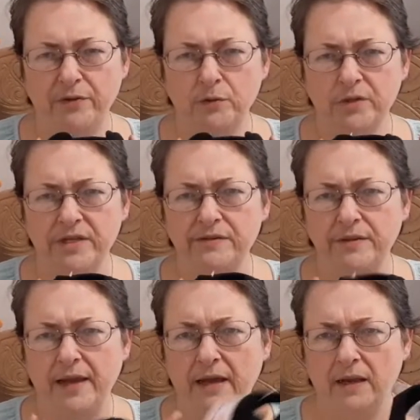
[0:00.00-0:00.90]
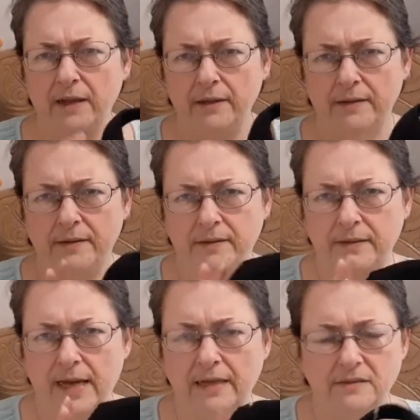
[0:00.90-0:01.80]
little kids and they had like
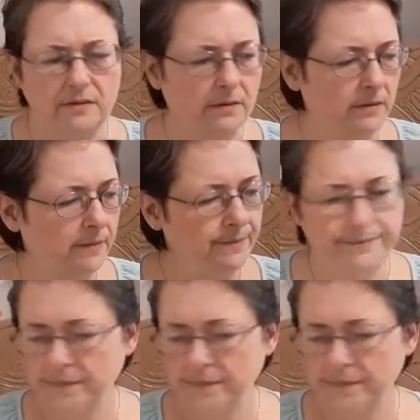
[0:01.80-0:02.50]
cats on them.